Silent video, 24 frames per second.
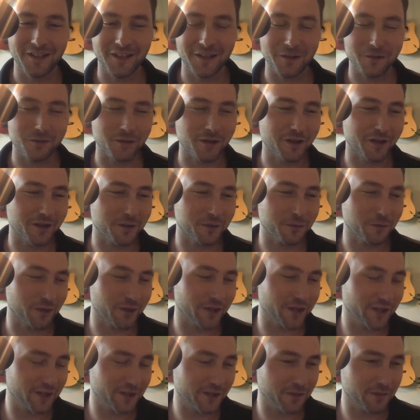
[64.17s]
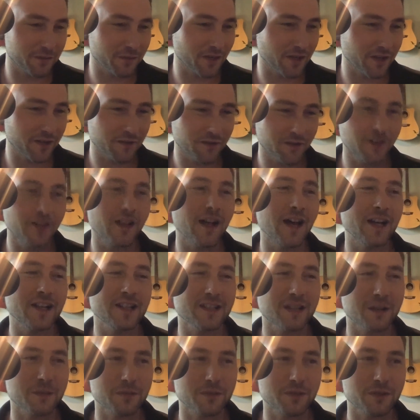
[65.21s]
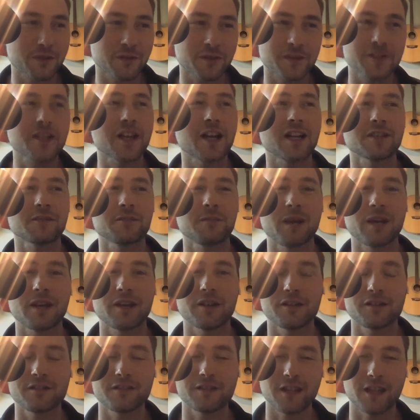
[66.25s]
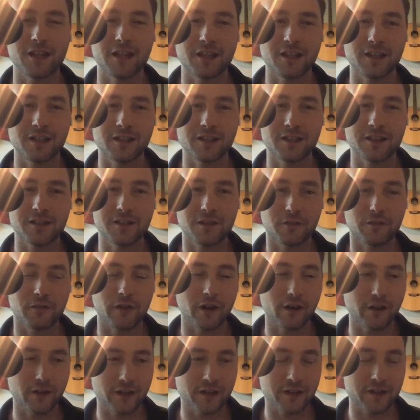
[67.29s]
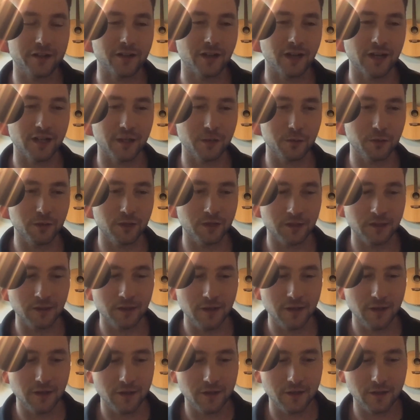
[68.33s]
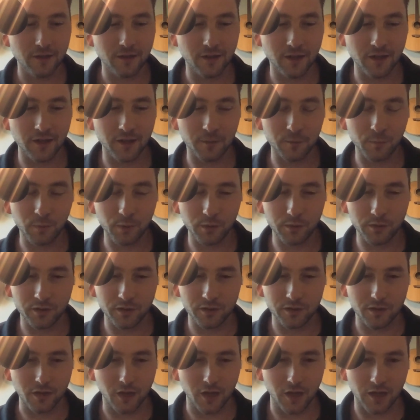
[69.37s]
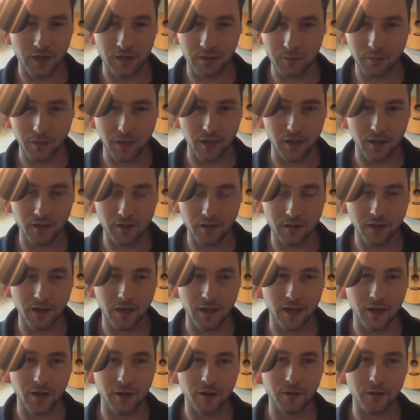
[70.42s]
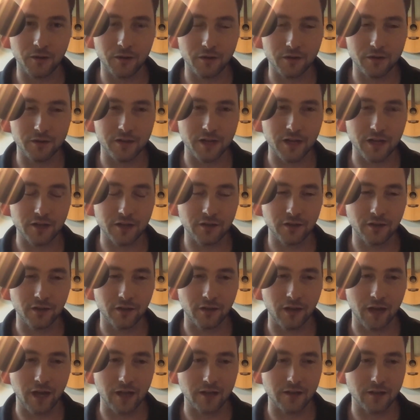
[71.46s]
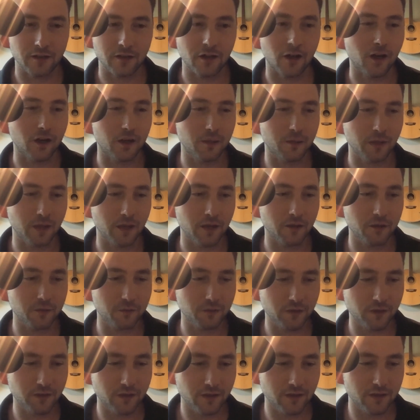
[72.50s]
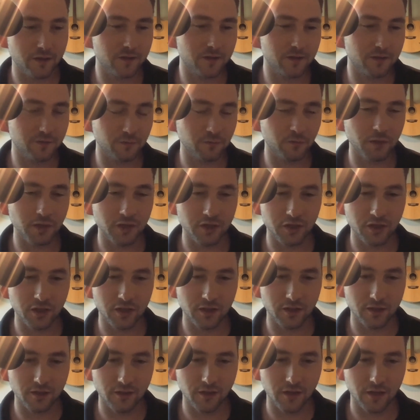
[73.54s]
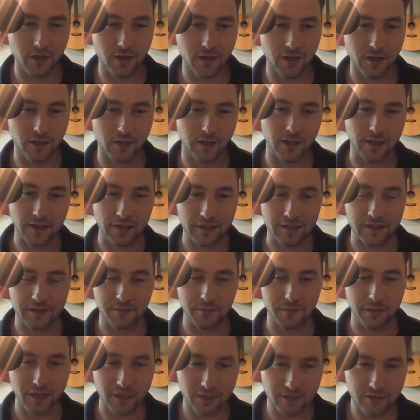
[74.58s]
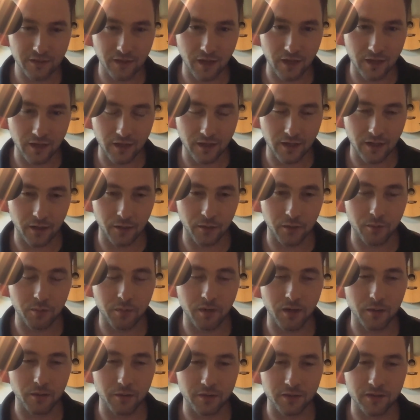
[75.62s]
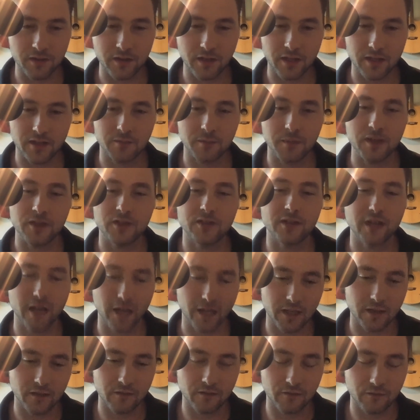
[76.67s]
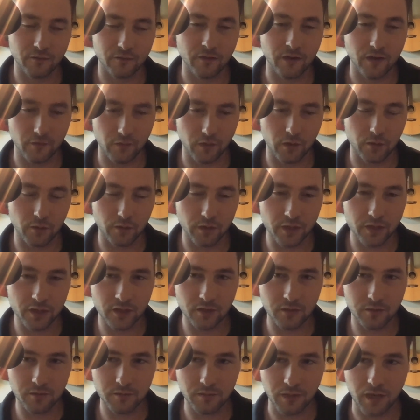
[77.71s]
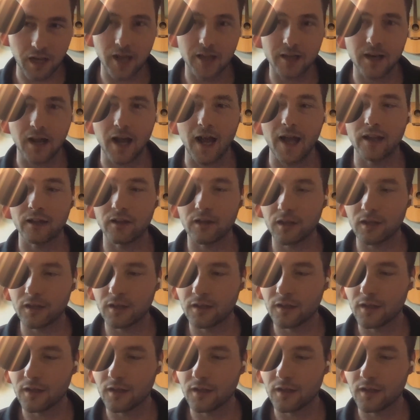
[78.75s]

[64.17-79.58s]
we're here to bring you the last episode of Scotch Matters, and it's a very exciting one. We were just talking about how there's actually a lot to talk about with this region, and it gets me excited. I would probably say it's my second favorite region behind Islay.